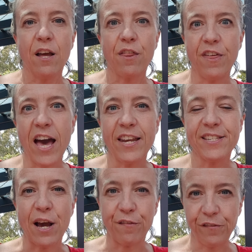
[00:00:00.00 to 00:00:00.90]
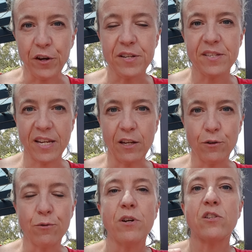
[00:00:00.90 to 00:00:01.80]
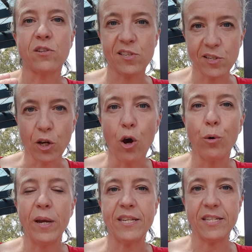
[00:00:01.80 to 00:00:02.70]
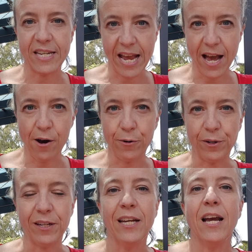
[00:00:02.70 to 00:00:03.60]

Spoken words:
that is our first signal to slow it down.